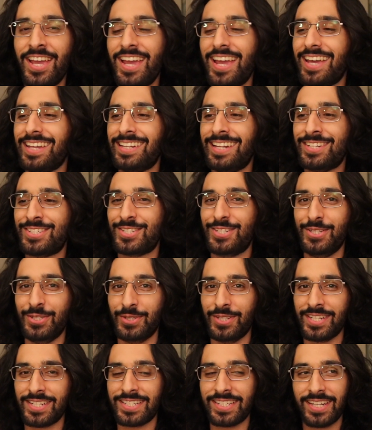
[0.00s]
And let's do
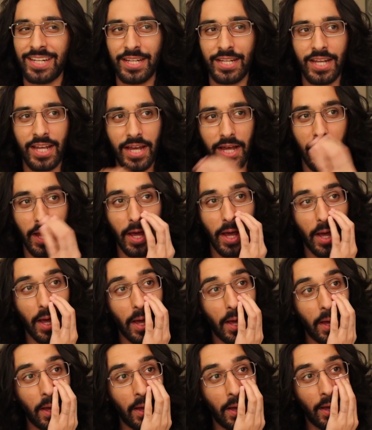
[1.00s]
this.
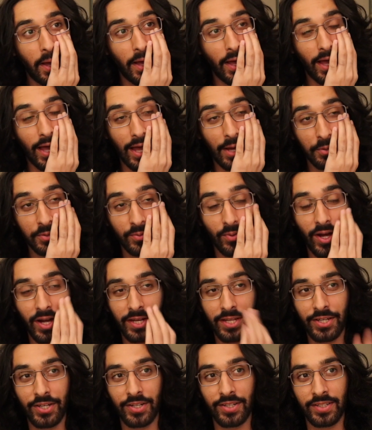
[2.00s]
I was
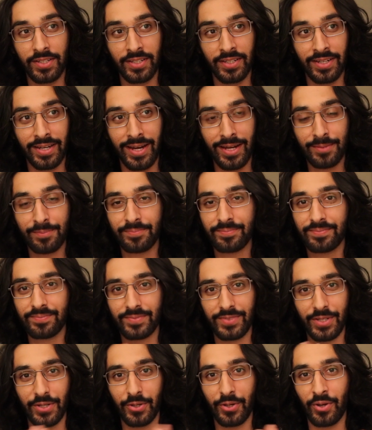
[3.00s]
walking earlier today,
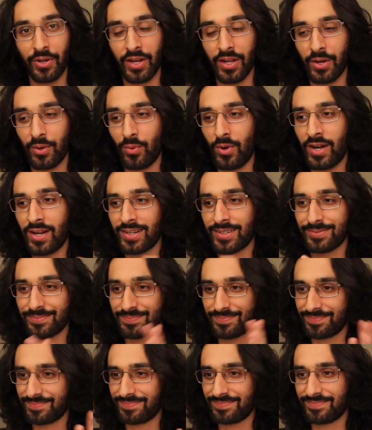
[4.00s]
going on a walk.
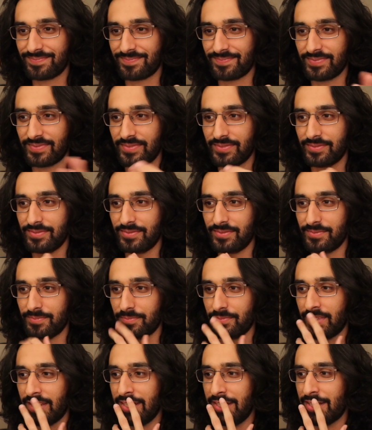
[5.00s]

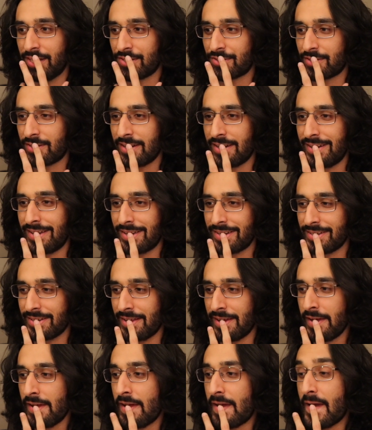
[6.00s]
Late yesterday, not today.